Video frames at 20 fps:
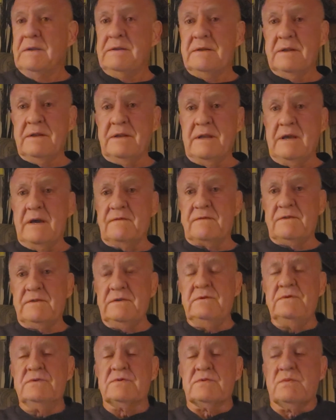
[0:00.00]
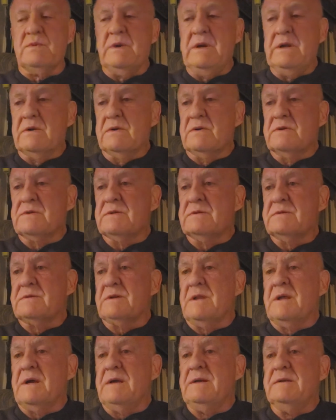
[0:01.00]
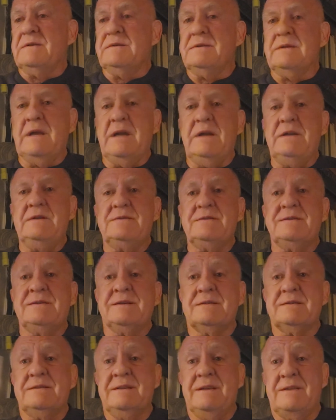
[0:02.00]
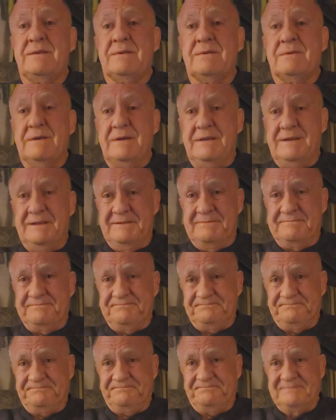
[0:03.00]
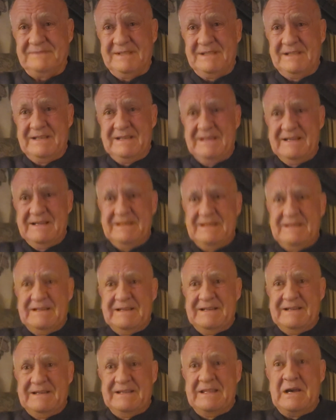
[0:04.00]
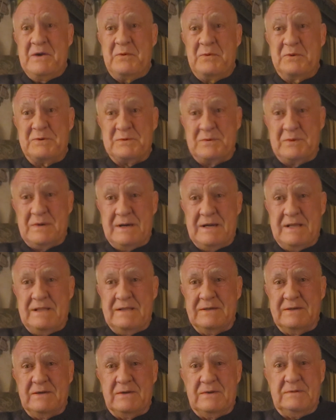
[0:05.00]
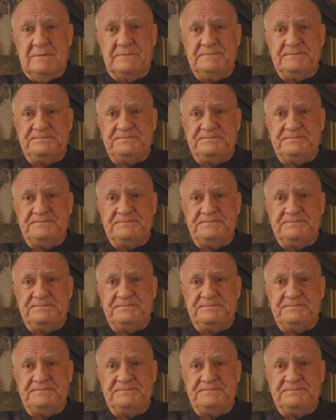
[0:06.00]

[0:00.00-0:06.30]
Didn't have to use readers until I hit 863. That was a while ago.